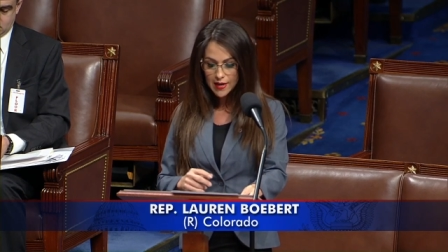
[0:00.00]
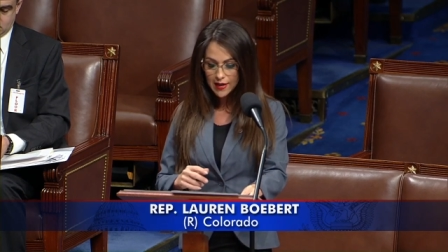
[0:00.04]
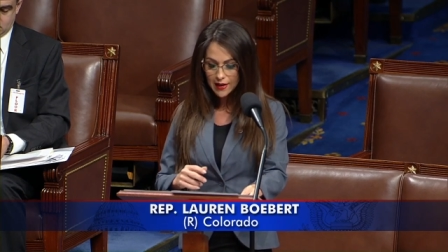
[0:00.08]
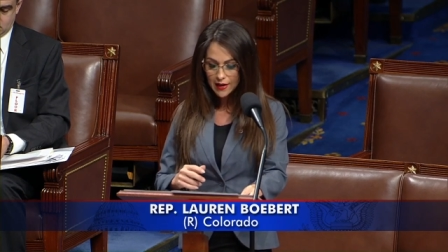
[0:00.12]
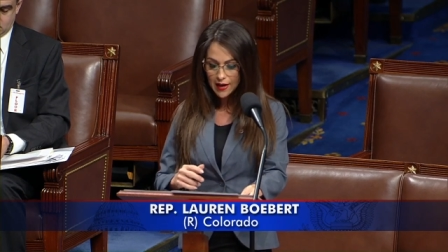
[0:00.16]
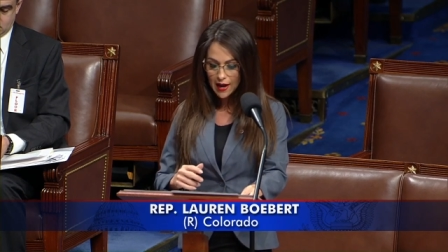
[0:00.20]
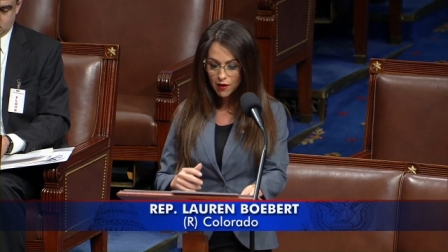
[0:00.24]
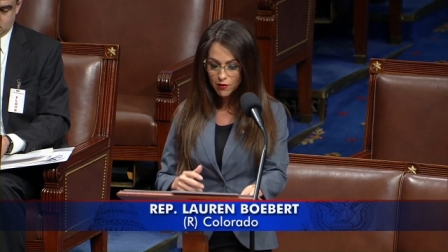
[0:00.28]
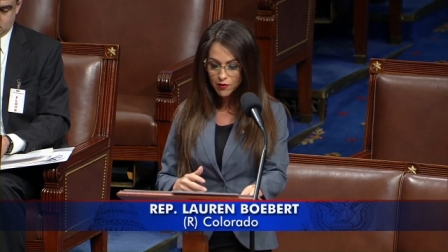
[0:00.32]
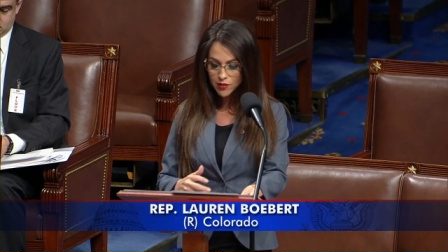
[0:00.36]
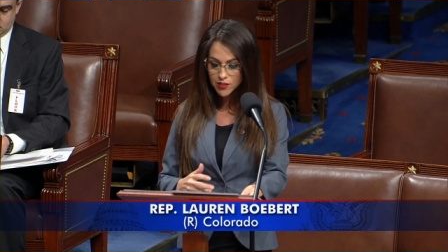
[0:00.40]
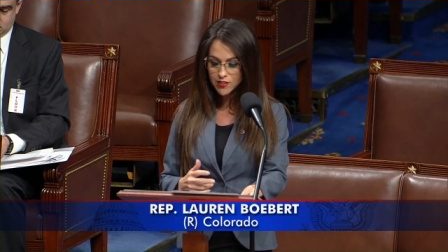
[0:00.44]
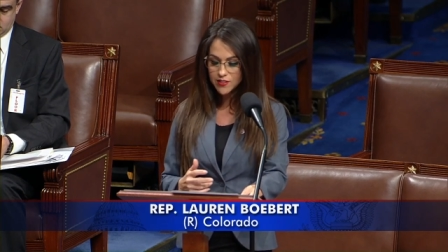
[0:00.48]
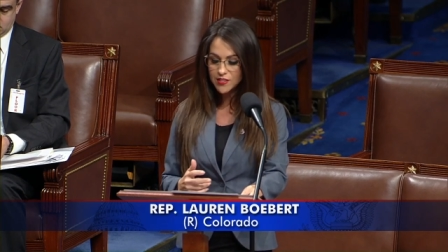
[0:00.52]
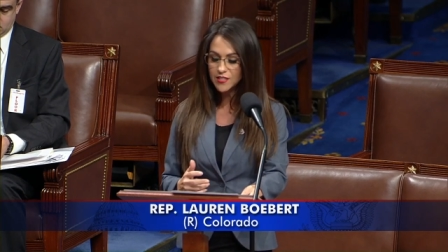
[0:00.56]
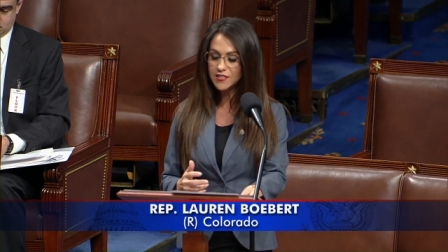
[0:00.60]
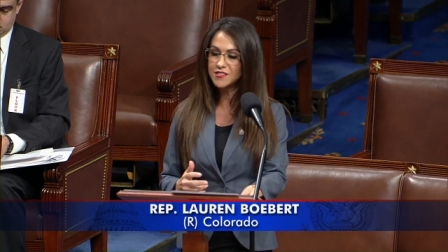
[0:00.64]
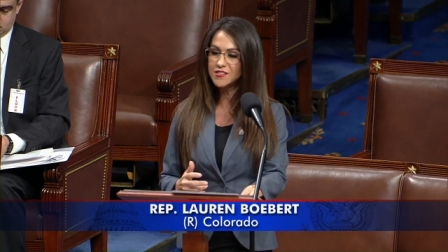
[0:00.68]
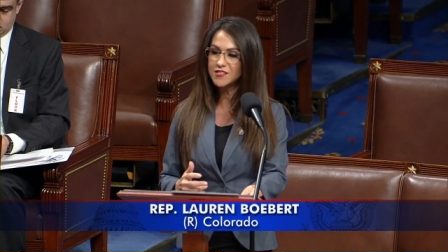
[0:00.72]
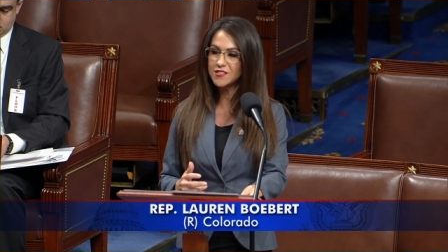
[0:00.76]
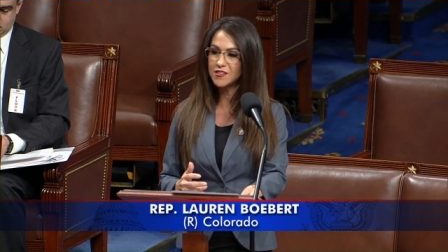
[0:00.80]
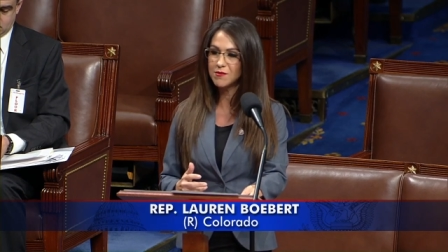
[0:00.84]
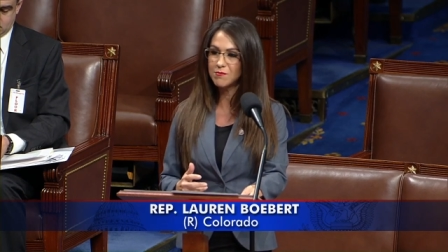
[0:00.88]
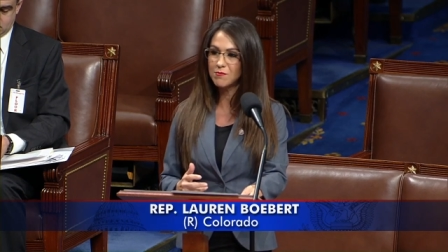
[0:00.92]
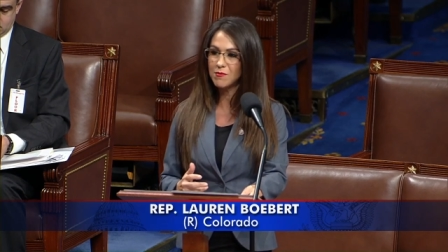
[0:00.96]
in our
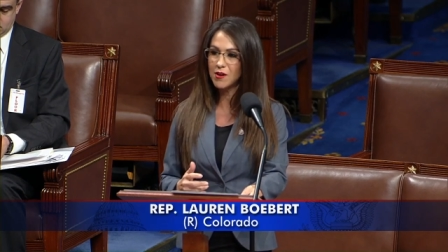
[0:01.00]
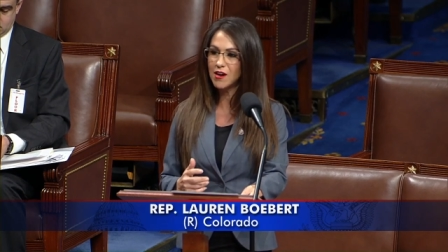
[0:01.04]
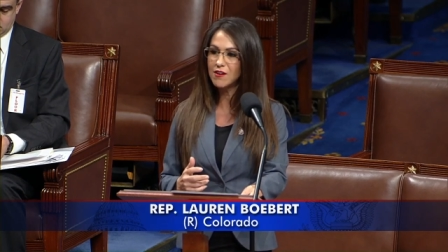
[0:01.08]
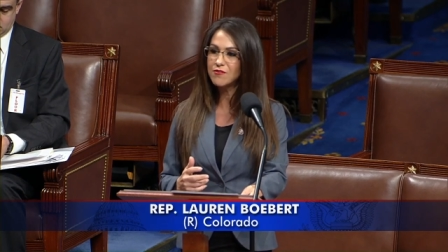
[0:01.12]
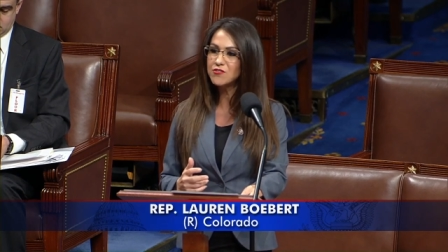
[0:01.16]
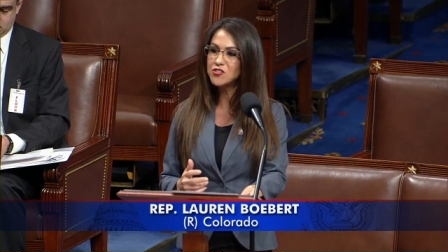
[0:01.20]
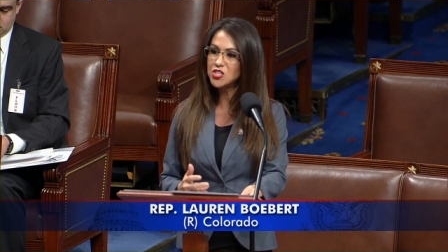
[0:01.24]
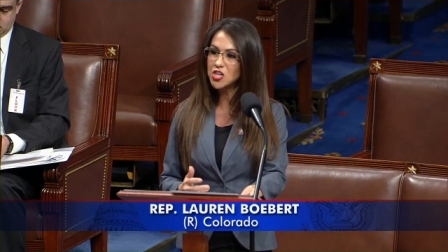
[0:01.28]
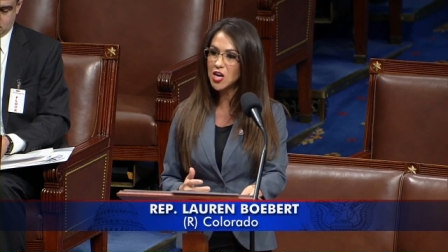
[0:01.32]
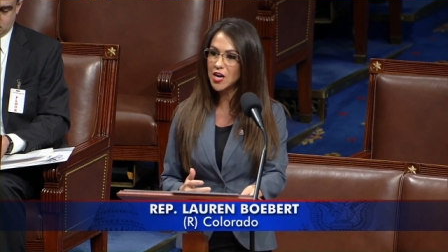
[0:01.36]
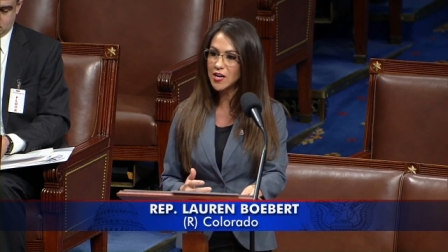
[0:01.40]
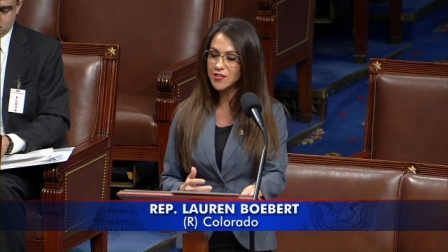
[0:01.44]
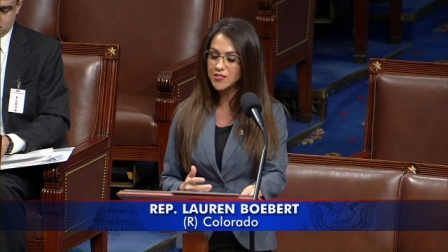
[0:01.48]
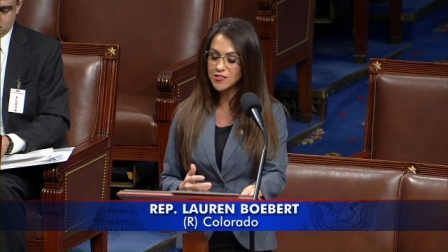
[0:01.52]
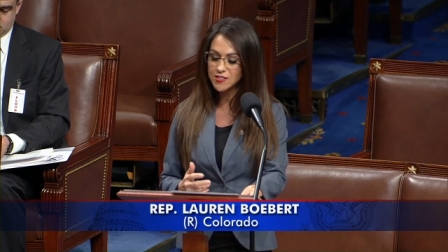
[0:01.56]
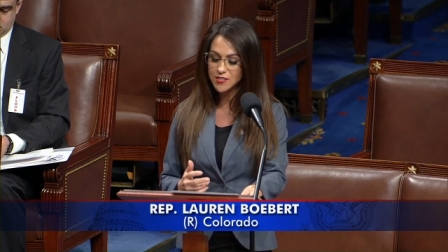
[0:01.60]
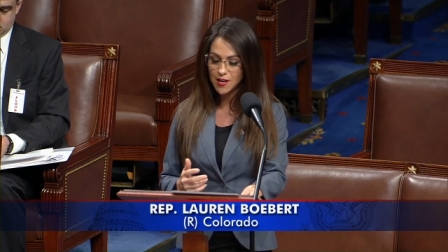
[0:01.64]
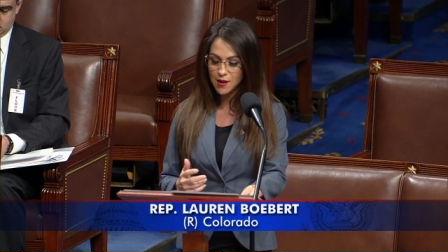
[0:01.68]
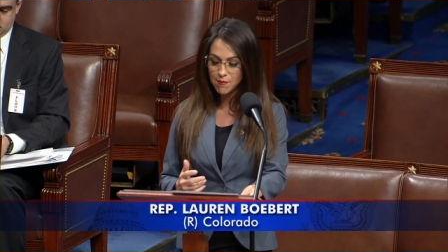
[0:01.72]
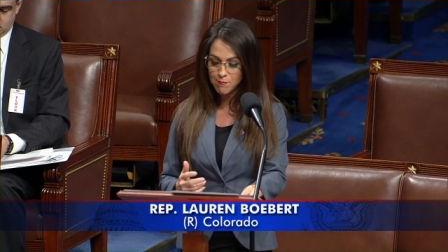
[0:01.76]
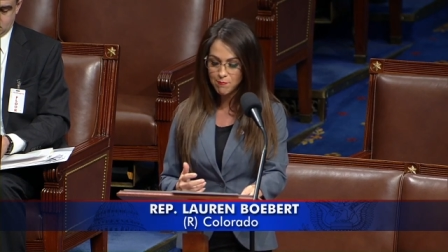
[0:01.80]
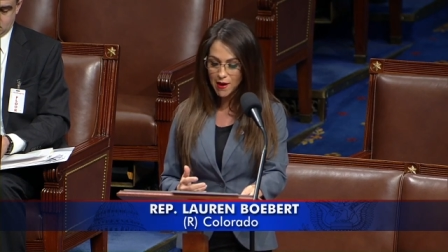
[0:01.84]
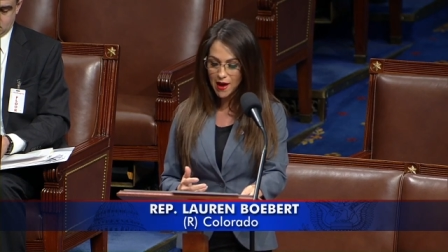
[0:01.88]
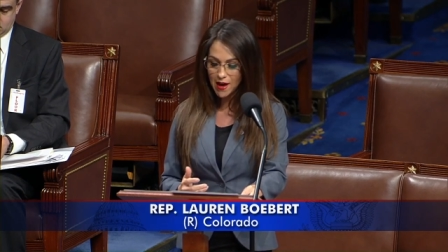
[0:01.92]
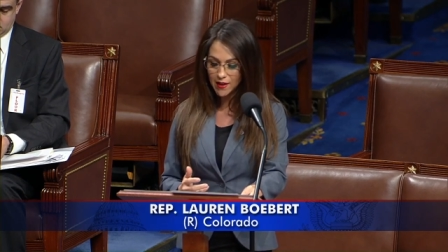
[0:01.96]
system of checks
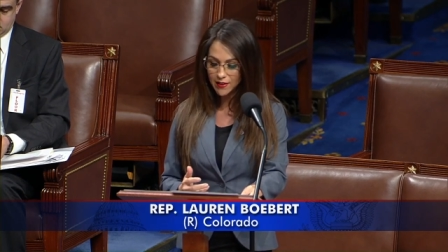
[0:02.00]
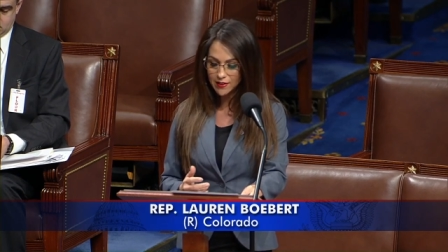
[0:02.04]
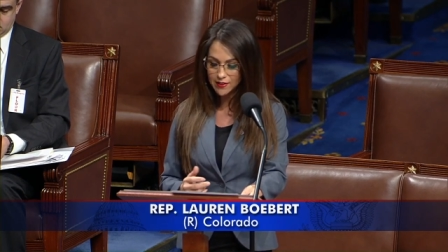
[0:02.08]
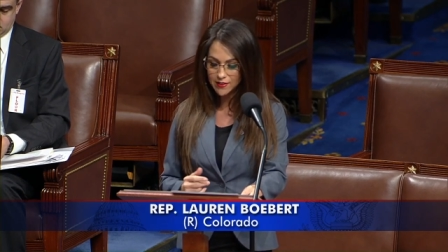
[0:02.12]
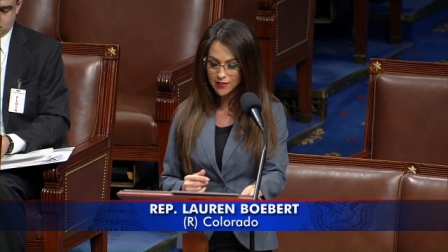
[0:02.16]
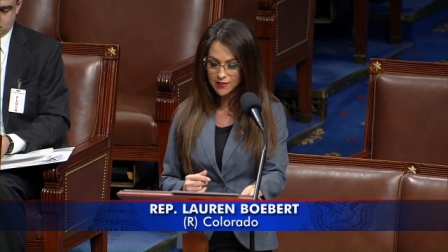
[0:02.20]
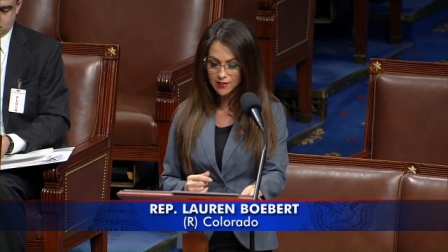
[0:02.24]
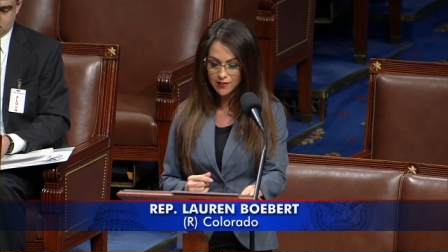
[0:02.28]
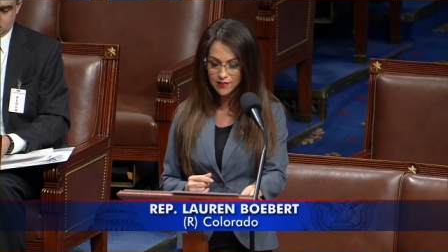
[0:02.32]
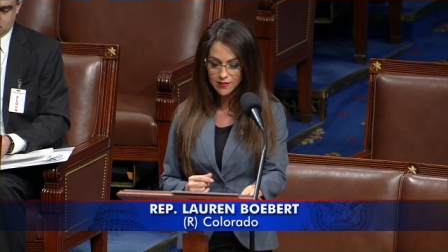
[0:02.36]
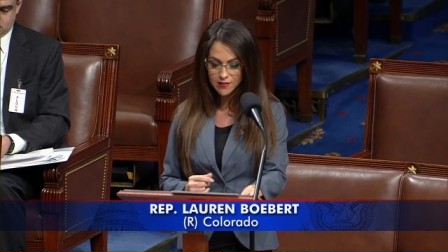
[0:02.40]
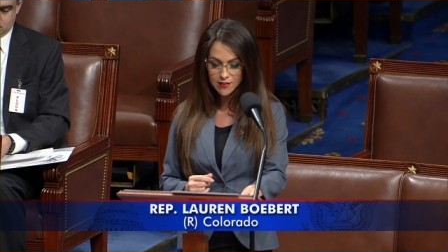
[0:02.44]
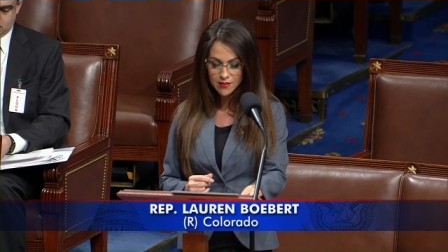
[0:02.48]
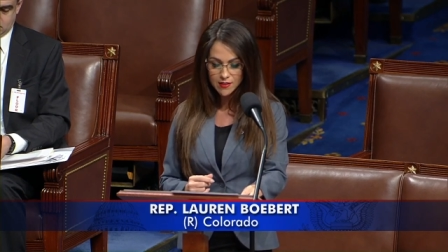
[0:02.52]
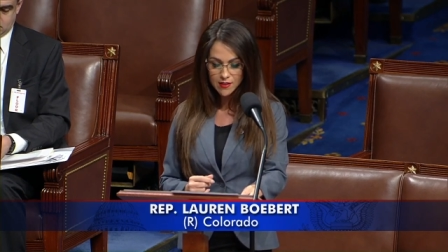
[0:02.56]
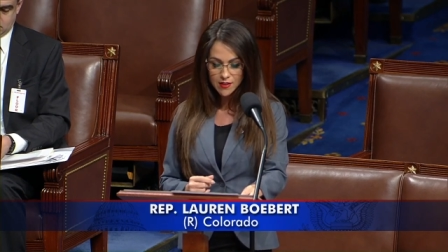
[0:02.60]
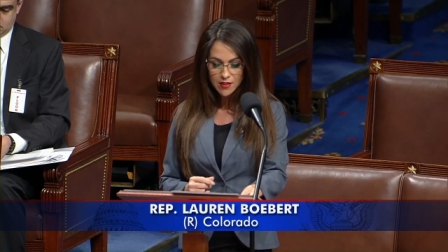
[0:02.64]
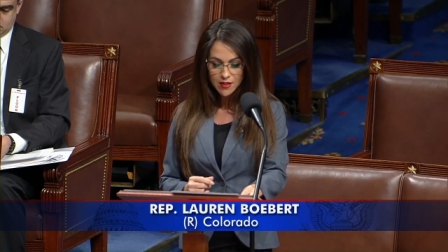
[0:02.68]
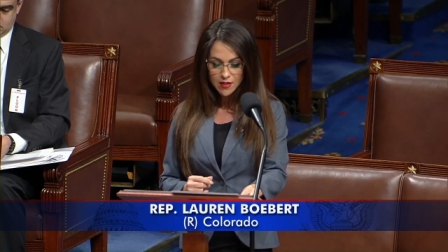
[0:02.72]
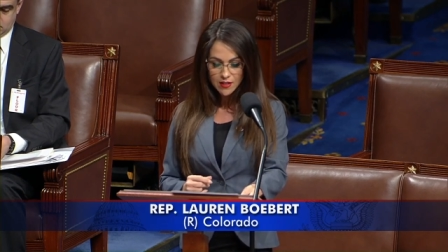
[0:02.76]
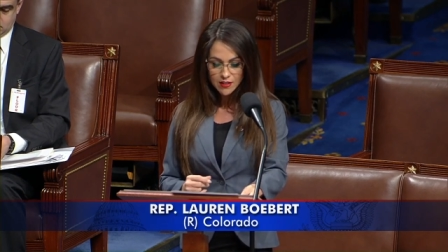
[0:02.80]
and balances.